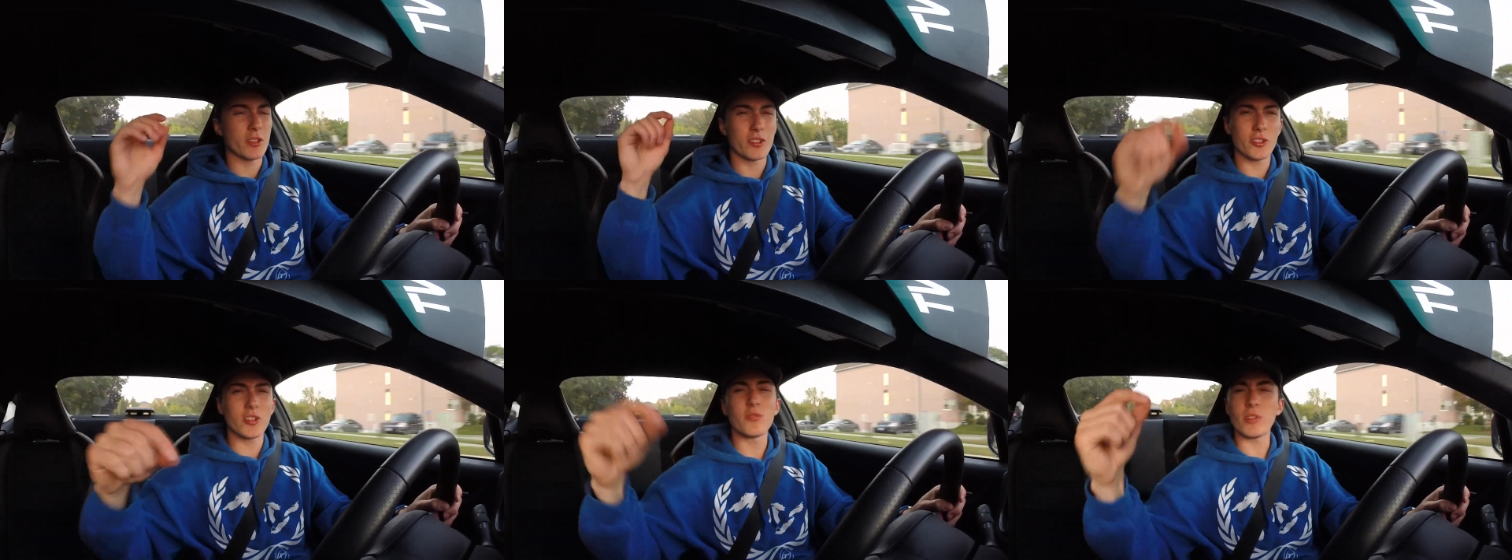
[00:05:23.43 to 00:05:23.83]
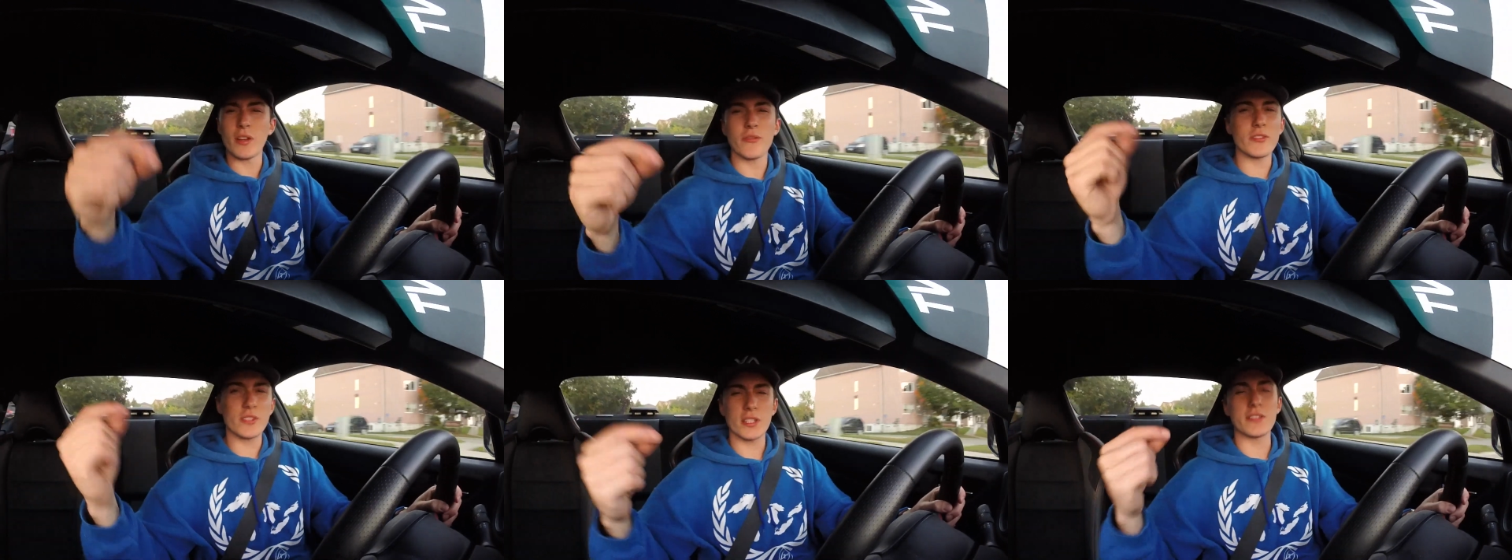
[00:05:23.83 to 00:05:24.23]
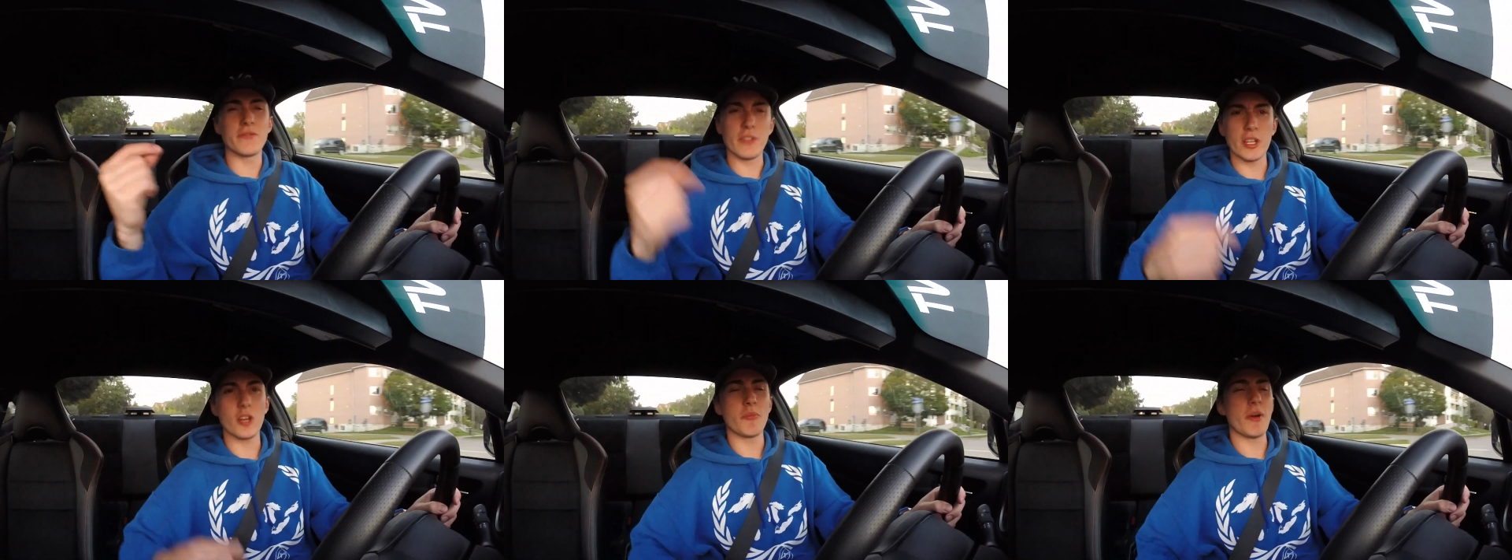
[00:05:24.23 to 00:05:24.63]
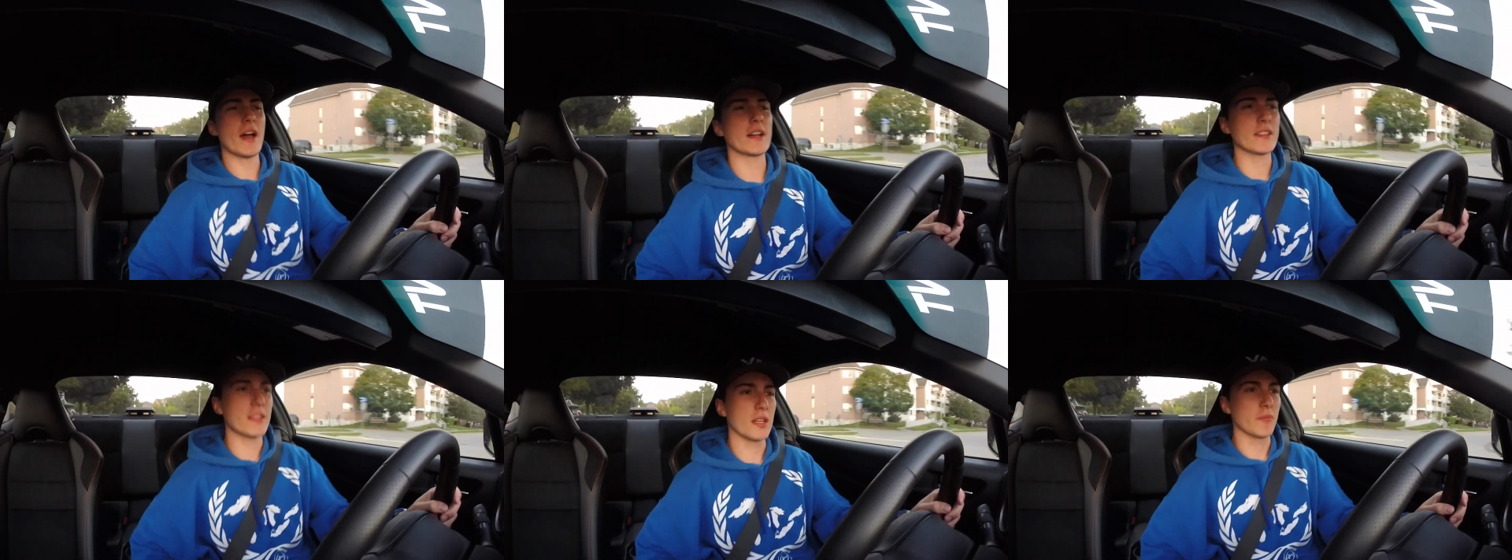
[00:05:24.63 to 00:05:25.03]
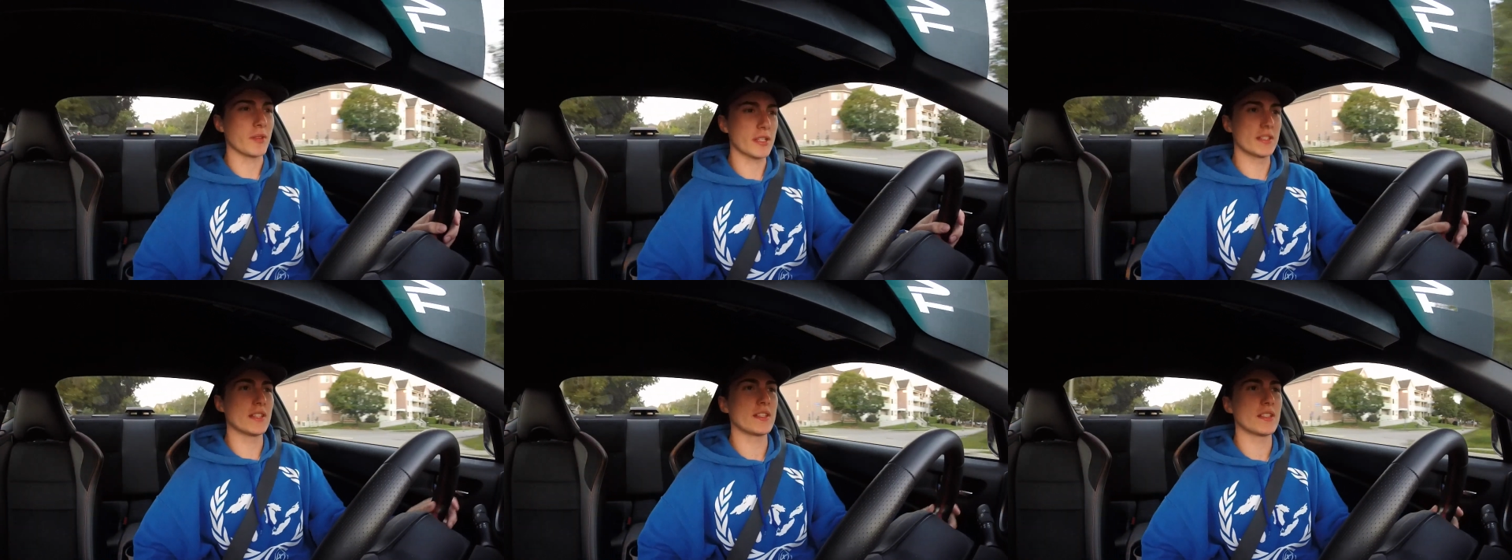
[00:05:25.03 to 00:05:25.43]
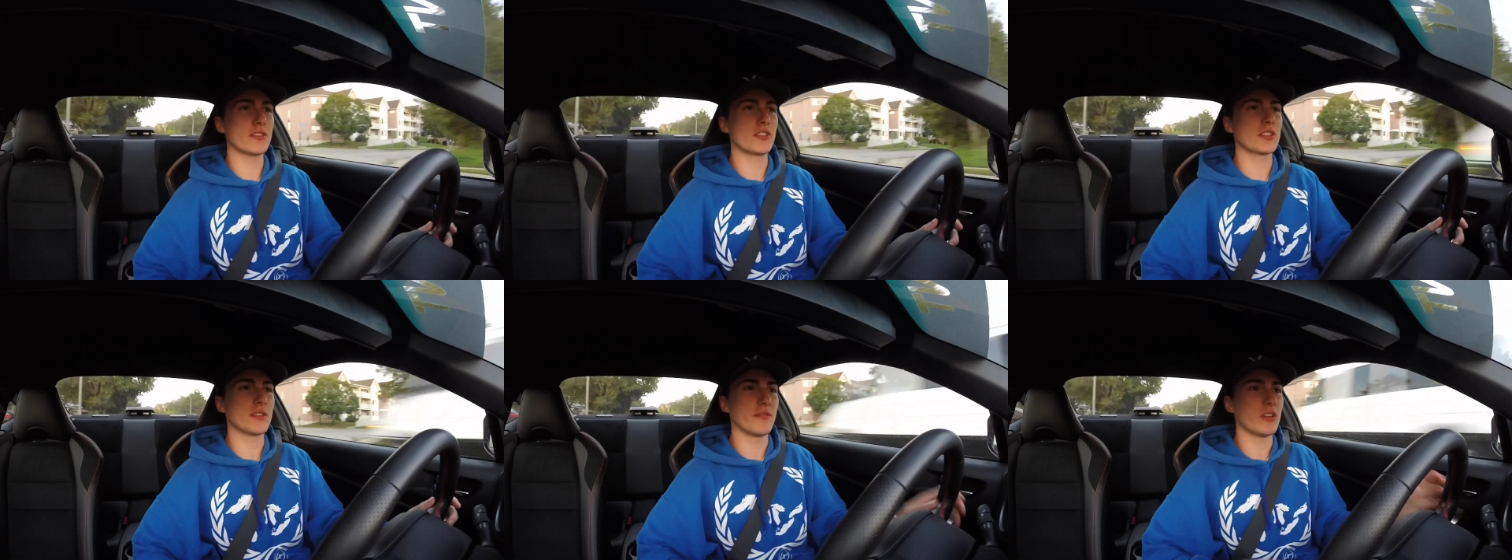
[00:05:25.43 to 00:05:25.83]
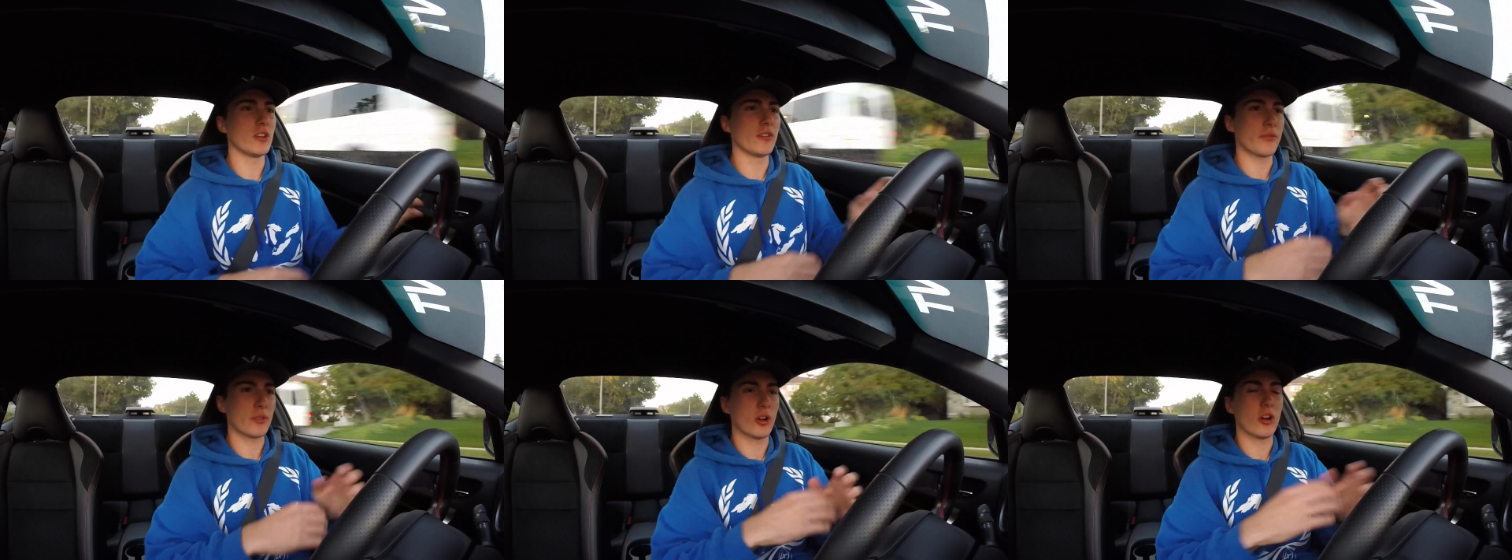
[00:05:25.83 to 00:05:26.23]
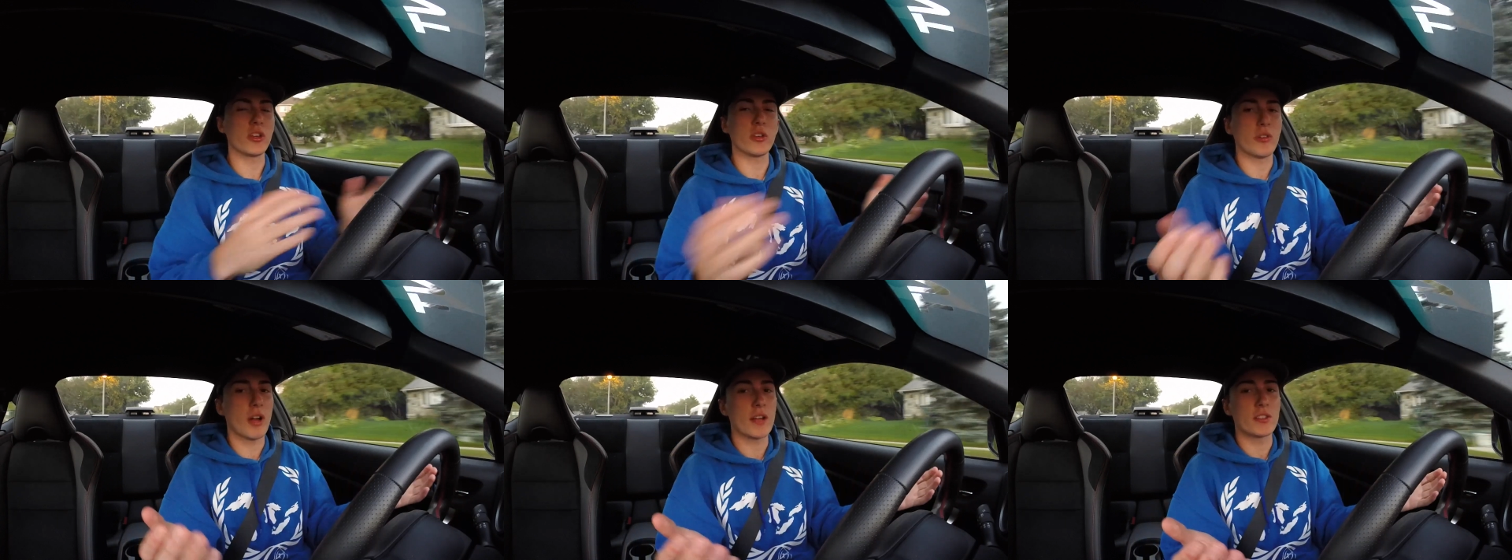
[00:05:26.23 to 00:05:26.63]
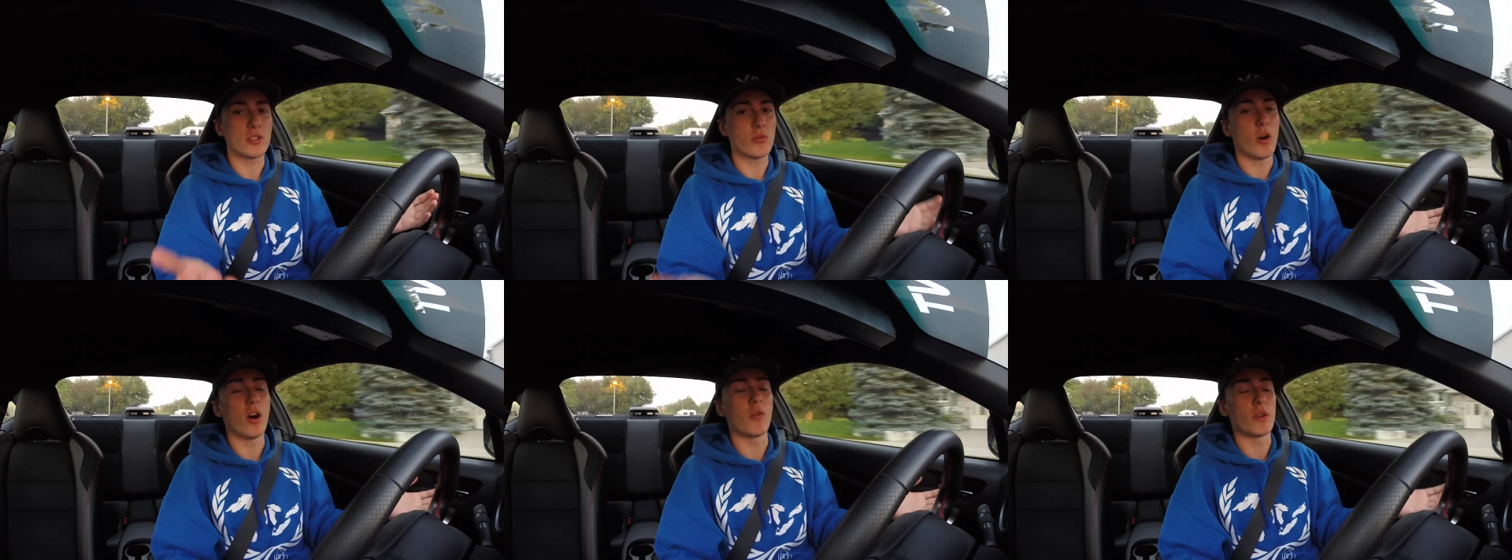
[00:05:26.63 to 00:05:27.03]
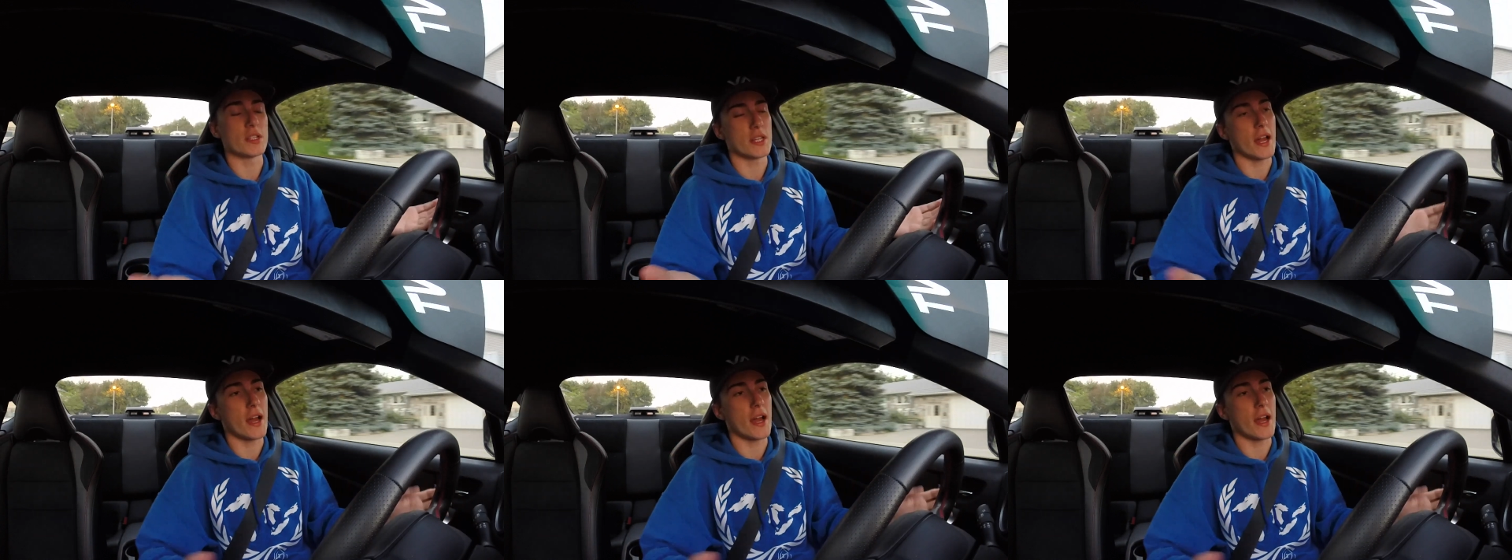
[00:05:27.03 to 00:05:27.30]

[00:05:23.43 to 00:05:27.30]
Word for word: make sure you reference this video back to them because this is just a video for all you guys who always